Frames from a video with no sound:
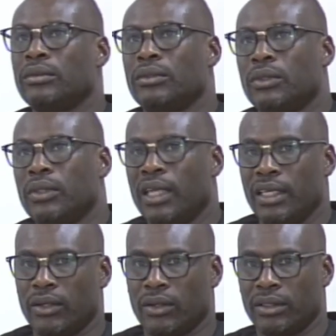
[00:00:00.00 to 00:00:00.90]
do
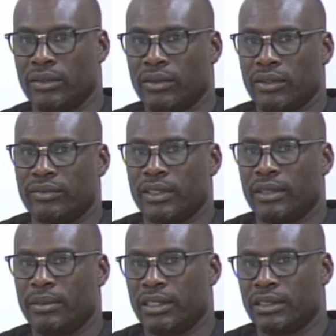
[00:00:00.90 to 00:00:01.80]
any other work for
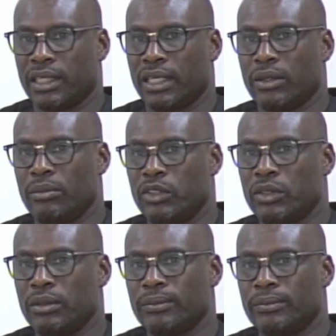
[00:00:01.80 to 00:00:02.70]
the British High Commission?